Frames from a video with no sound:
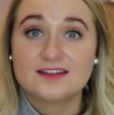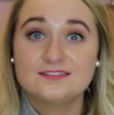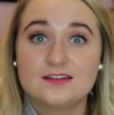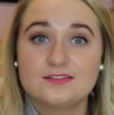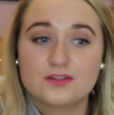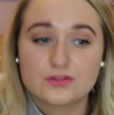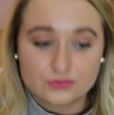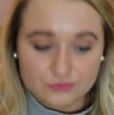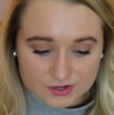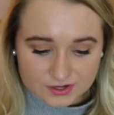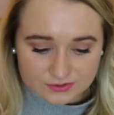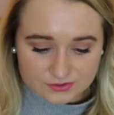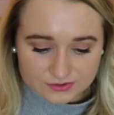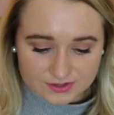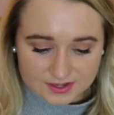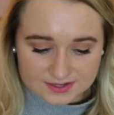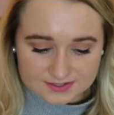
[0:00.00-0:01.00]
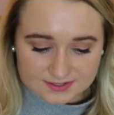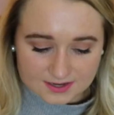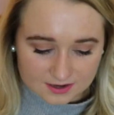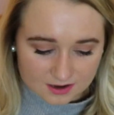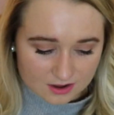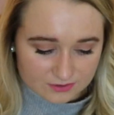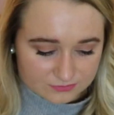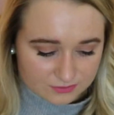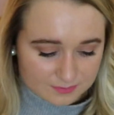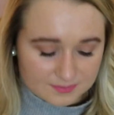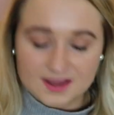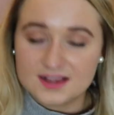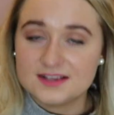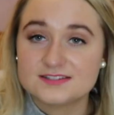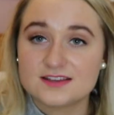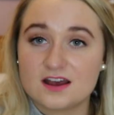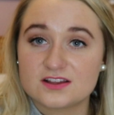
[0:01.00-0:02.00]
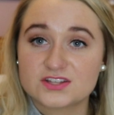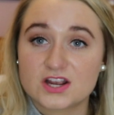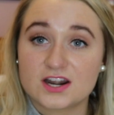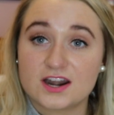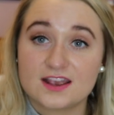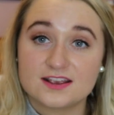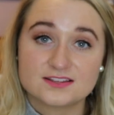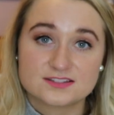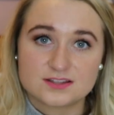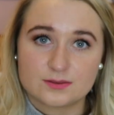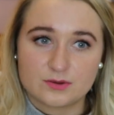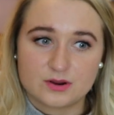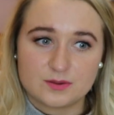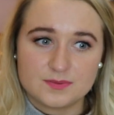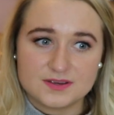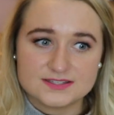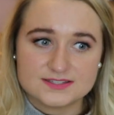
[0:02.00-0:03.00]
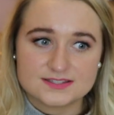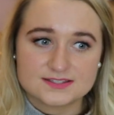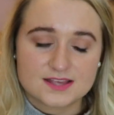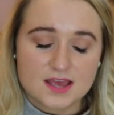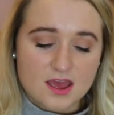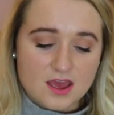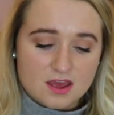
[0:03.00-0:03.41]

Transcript: And then the three other things that I got from ASOS are like summery pieces.